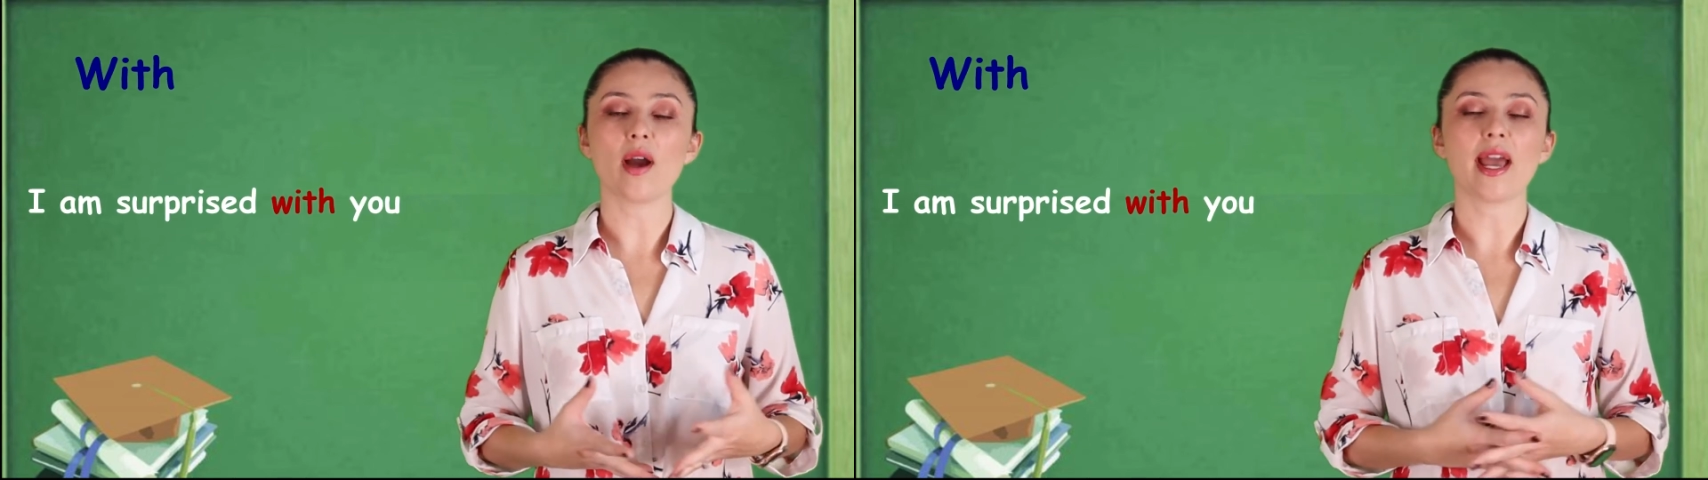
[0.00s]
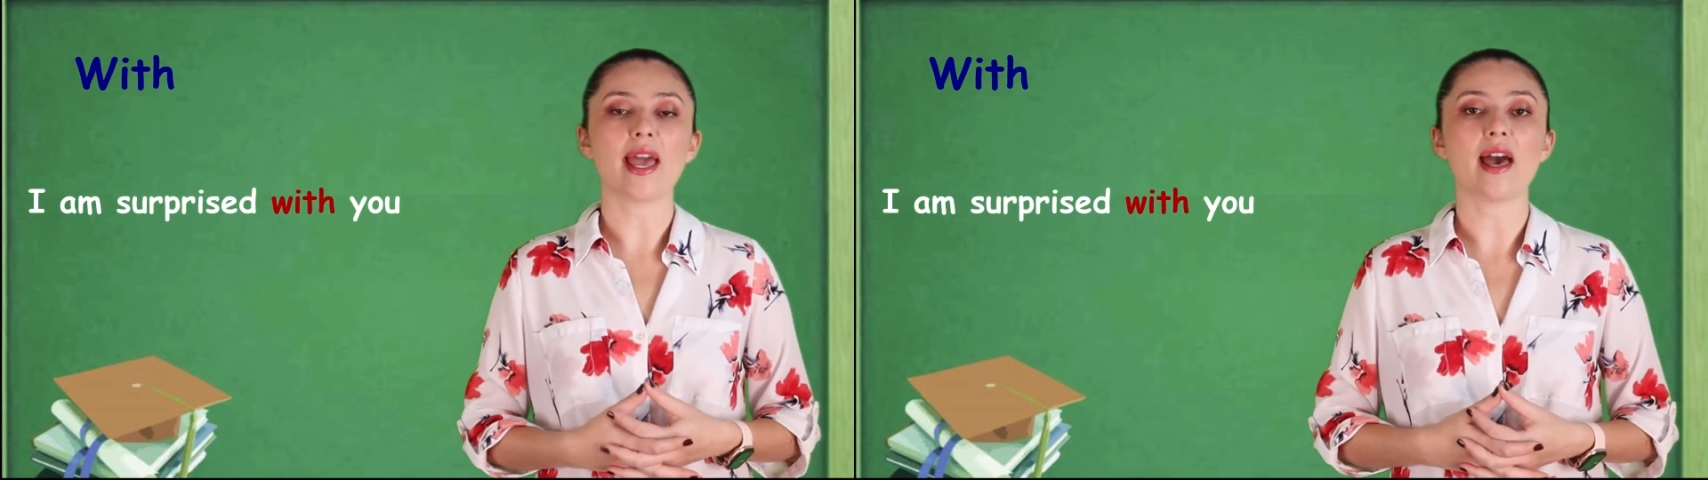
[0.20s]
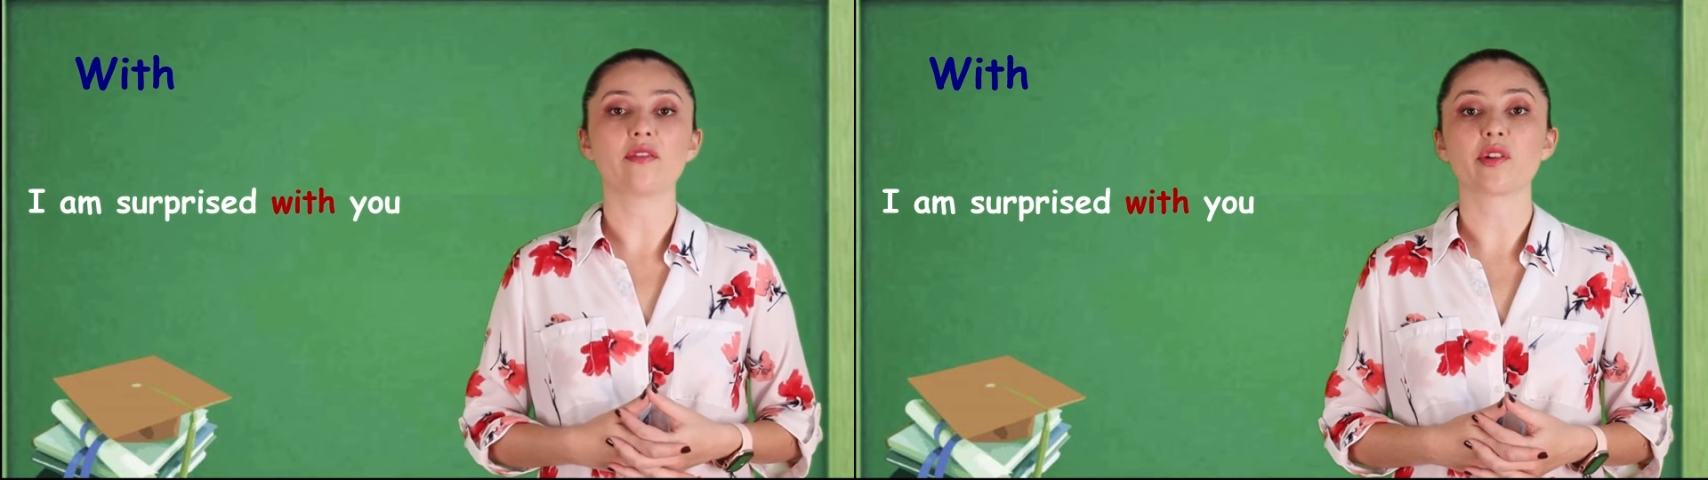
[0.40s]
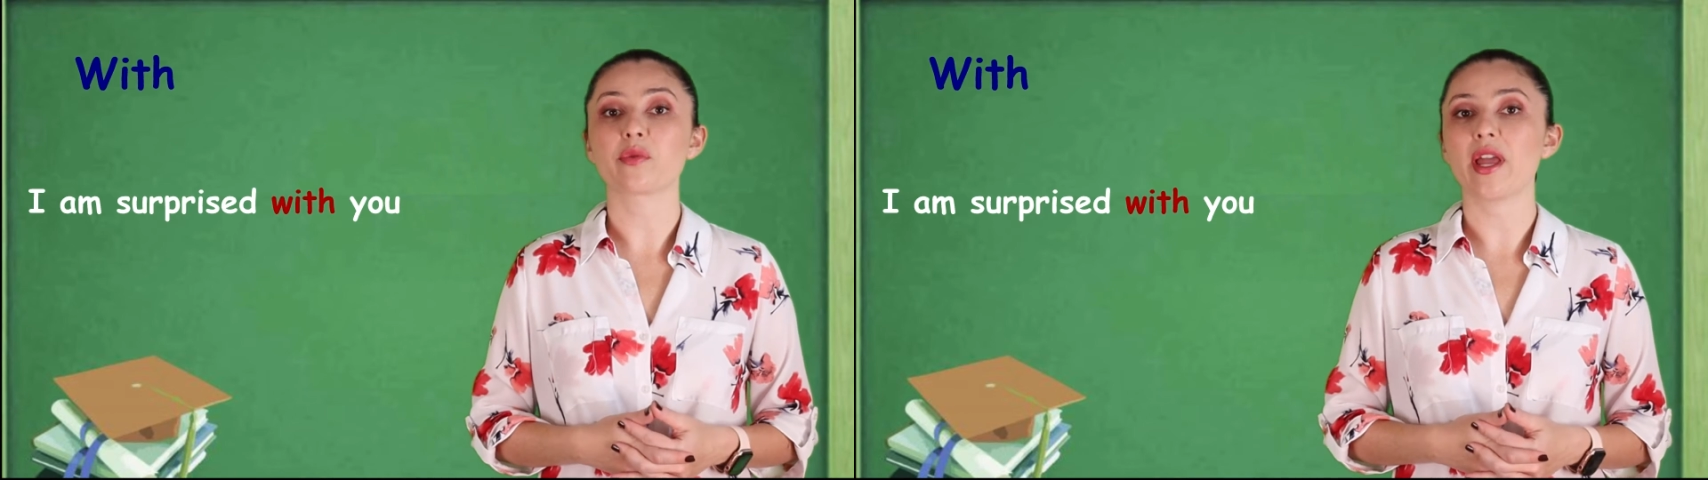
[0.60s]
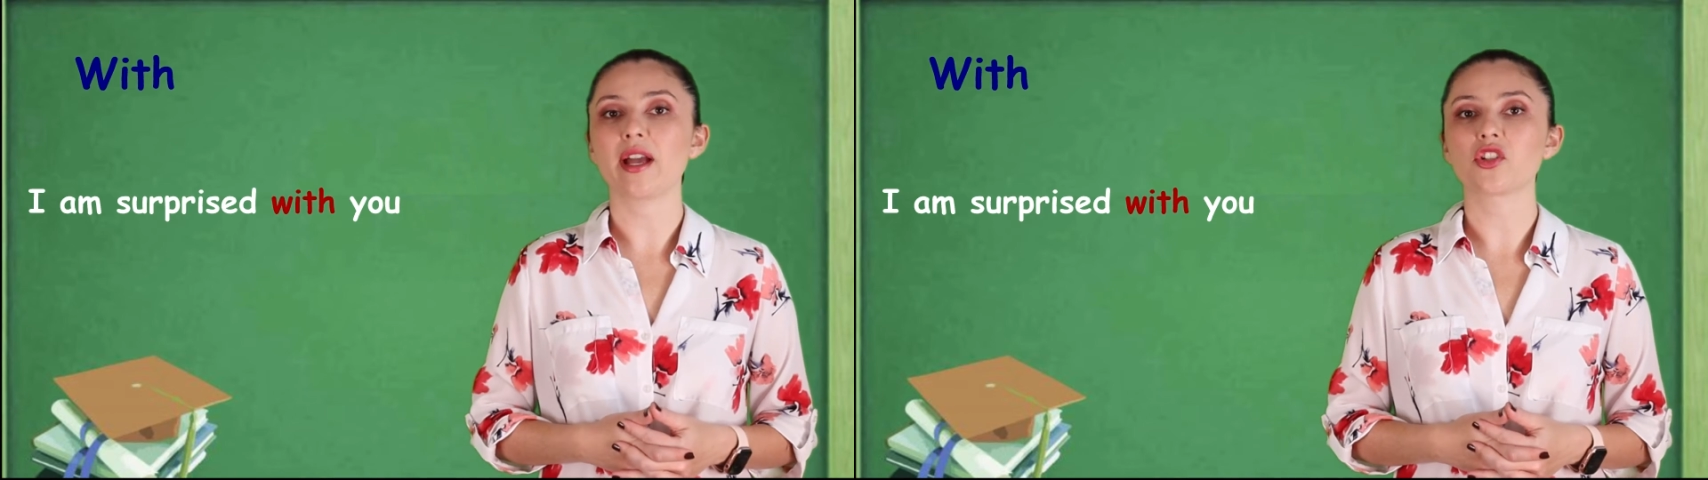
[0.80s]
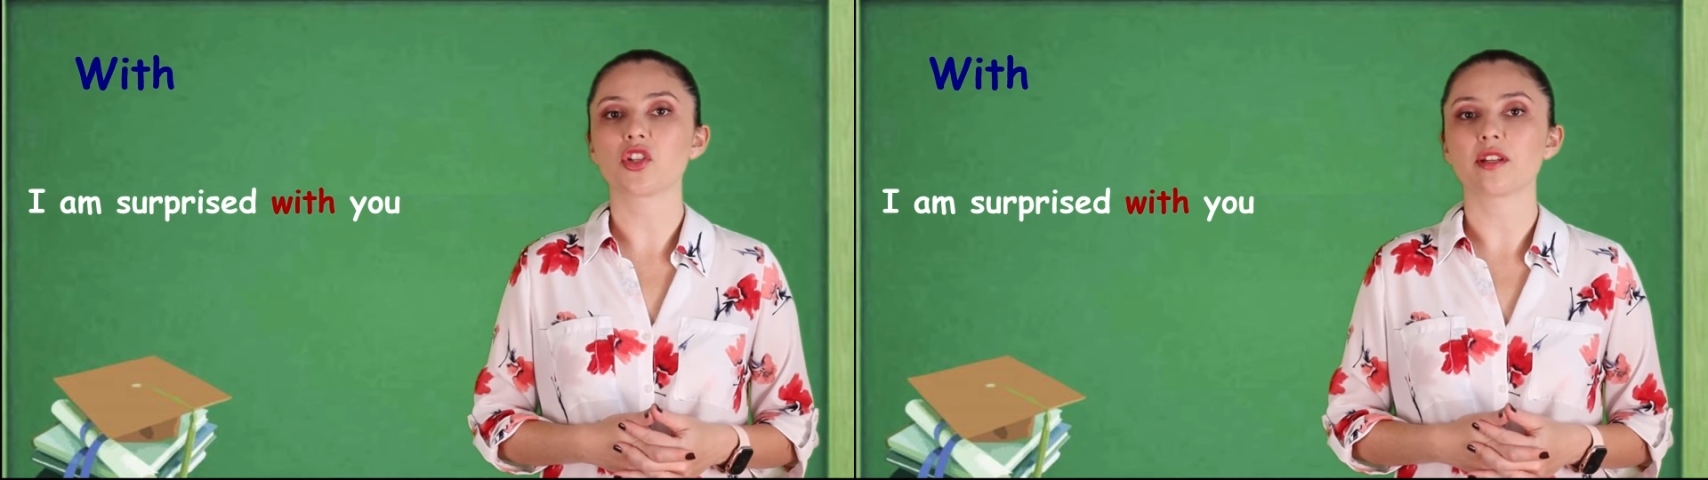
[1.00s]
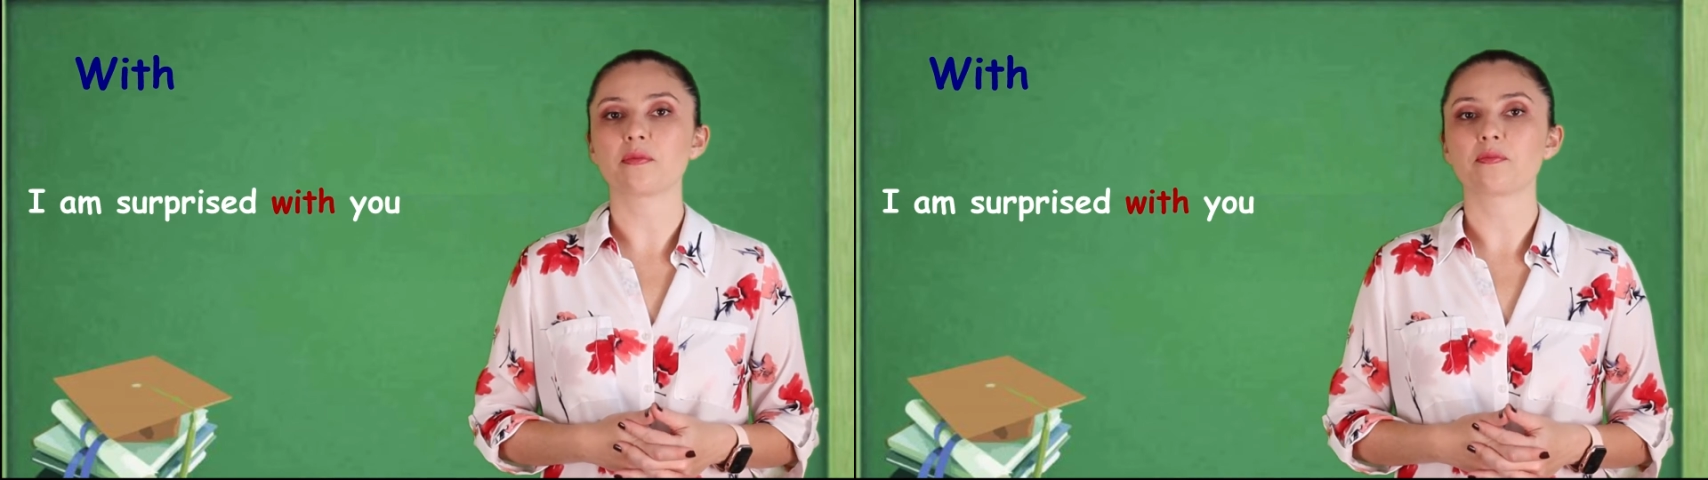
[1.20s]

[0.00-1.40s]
I have a reaction.